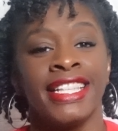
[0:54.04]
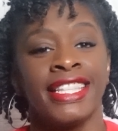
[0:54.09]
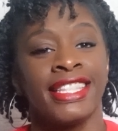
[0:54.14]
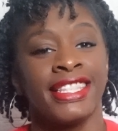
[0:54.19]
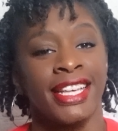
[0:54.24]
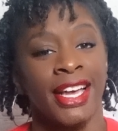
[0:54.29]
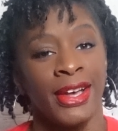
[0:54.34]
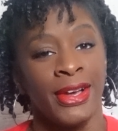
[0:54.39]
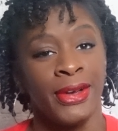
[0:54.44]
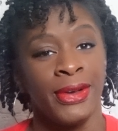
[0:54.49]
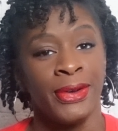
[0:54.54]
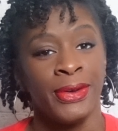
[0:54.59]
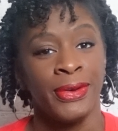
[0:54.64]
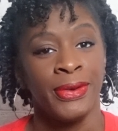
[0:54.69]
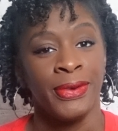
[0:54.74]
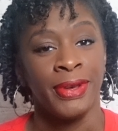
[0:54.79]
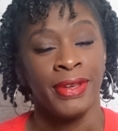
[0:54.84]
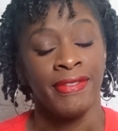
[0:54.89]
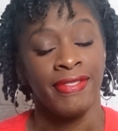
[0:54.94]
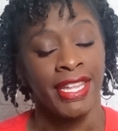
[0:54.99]

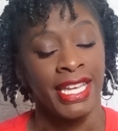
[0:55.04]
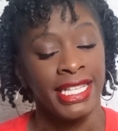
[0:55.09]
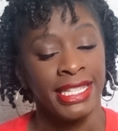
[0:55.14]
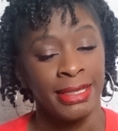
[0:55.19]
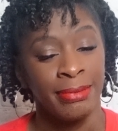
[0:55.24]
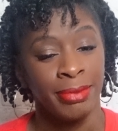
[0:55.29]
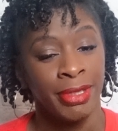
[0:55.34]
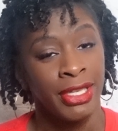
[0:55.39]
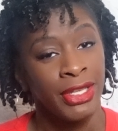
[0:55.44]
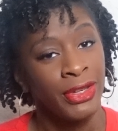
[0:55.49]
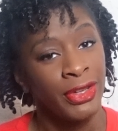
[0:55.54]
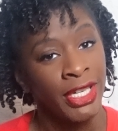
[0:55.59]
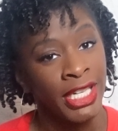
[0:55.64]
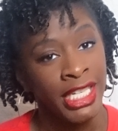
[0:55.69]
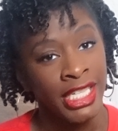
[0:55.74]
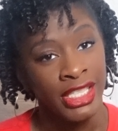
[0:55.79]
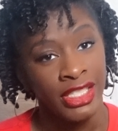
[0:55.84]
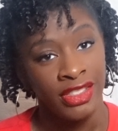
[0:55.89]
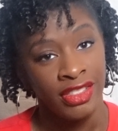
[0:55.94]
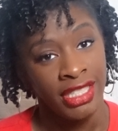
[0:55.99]
So if that's something you're
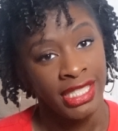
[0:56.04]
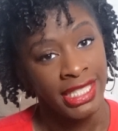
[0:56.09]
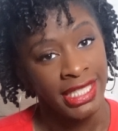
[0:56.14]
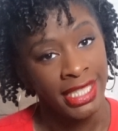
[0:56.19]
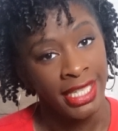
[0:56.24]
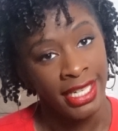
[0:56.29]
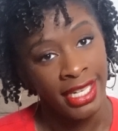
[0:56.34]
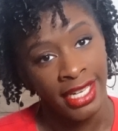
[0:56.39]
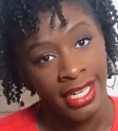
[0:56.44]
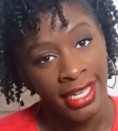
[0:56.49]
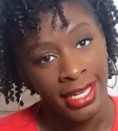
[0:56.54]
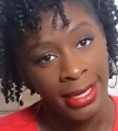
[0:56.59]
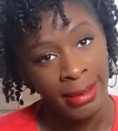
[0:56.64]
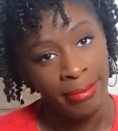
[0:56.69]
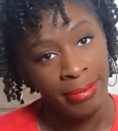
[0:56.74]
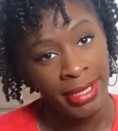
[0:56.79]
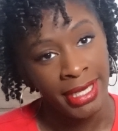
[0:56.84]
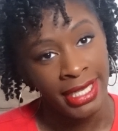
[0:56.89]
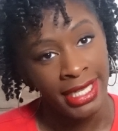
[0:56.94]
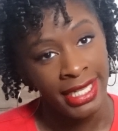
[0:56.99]
interested
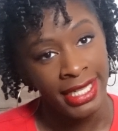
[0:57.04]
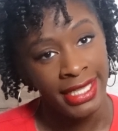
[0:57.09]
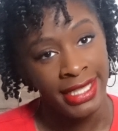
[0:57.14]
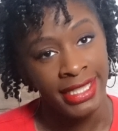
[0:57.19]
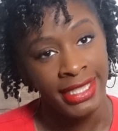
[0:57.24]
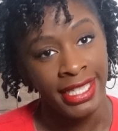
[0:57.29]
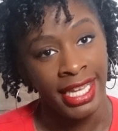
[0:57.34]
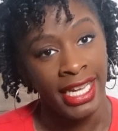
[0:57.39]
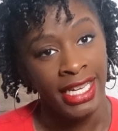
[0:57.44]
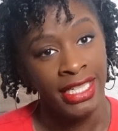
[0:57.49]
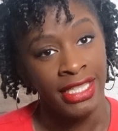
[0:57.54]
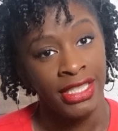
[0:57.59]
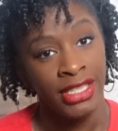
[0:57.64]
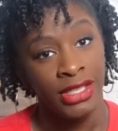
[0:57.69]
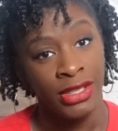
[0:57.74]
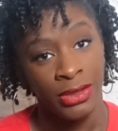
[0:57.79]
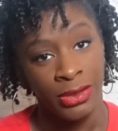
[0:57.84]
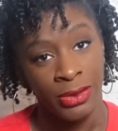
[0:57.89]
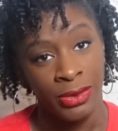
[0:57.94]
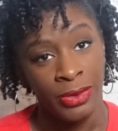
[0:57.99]
in, please stay
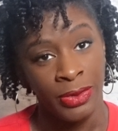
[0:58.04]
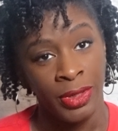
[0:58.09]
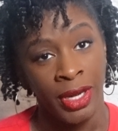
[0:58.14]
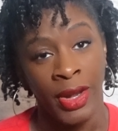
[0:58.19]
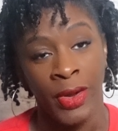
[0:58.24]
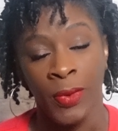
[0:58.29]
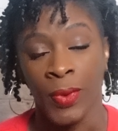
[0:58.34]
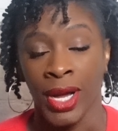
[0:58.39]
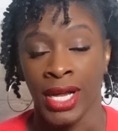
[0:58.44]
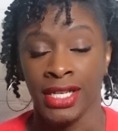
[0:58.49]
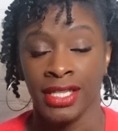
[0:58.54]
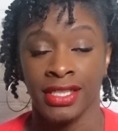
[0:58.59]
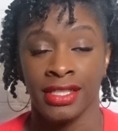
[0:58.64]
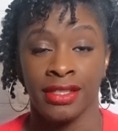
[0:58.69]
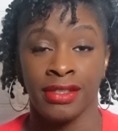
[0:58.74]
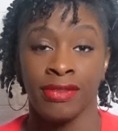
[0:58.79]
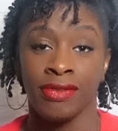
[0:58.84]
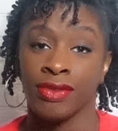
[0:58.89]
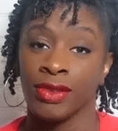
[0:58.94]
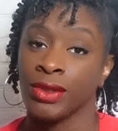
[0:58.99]
tuned and
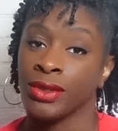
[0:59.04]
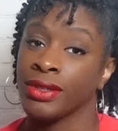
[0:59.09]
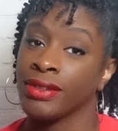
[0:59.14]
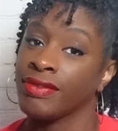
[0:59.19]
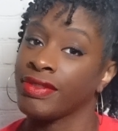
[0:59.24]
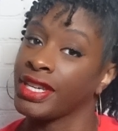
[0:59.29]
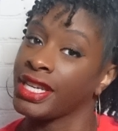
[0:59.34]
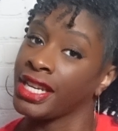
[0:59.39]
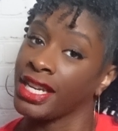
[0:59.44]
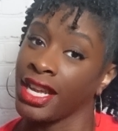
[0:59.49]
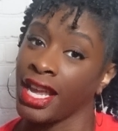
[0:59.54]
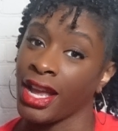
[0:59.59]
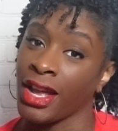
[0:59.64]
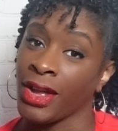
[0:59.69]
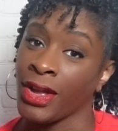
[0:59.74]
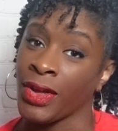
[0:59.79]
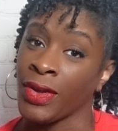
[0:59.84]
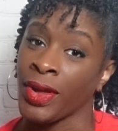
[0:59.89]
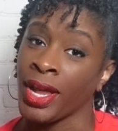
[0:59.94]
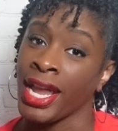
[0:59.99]
watch the full
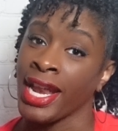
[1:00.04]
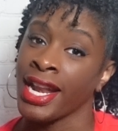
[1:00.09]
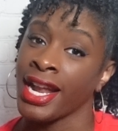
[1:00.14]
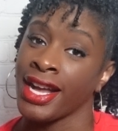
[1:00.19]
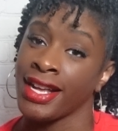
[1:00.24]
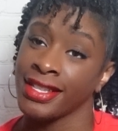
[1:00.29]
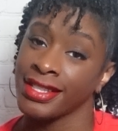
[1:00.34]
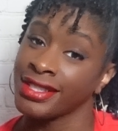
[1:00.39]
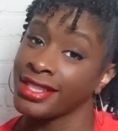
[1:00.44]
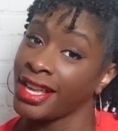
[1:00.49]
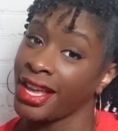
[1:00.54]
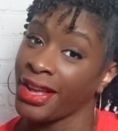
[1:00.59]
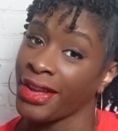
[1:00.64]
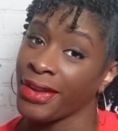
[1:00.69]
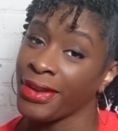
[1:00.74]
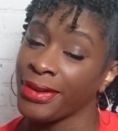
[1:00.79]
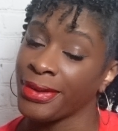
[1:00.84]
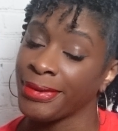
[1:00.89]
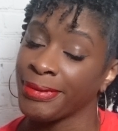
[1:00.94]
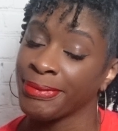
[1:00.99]
video. And
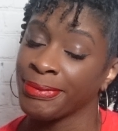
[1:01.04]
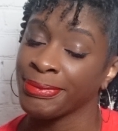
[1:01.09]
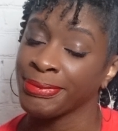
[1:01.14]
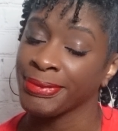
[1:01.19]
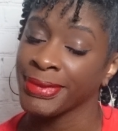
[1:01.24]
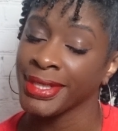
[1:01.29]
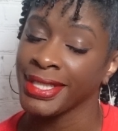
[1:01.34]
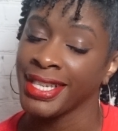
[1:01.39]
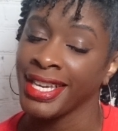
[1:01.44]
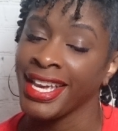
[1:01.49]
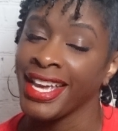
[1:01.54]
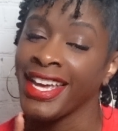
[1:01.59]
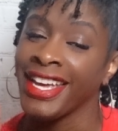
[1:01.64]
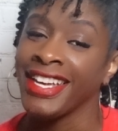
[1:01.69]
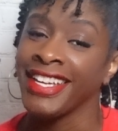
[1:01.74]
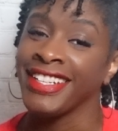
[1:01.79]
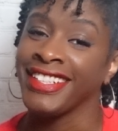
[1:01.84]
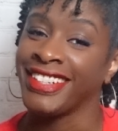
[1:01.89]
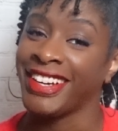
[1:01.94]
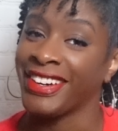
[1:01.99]
also,
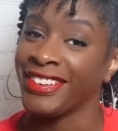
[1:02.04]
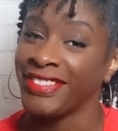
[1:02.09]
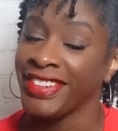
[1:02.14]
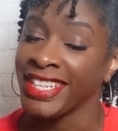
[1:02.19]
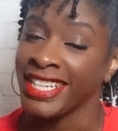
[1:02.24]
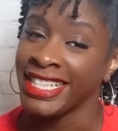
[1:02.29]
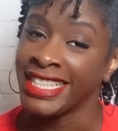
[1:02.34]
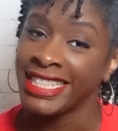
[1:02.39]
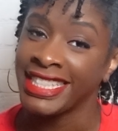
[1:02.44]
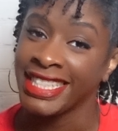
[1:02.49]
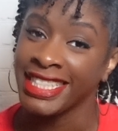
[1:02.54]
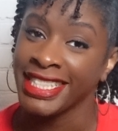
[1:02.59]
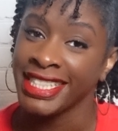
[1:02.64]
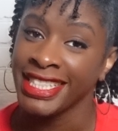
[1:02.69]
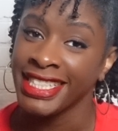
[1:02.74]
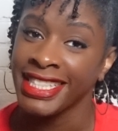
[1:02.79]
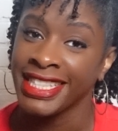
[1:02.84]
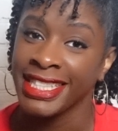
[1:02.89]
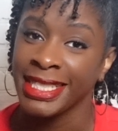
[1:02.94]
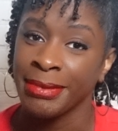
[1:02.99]
don't forget
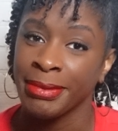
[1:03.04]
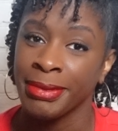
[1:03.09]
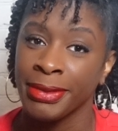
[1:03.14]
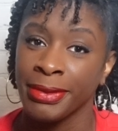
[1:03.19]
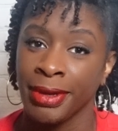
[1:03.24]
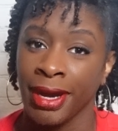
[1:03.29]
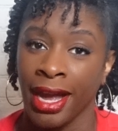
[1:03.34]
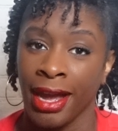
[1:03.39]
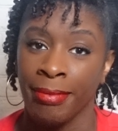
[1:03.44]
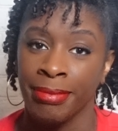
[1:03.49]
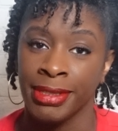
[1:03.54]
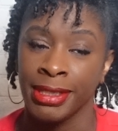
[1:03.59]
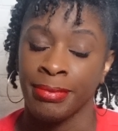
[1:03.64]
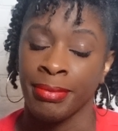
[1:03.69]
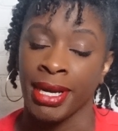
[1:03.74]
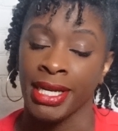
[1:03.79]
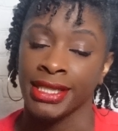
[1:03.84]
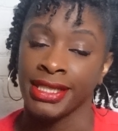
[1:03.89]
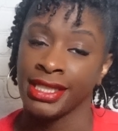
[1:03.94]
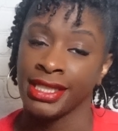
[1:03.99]
to subscribe to my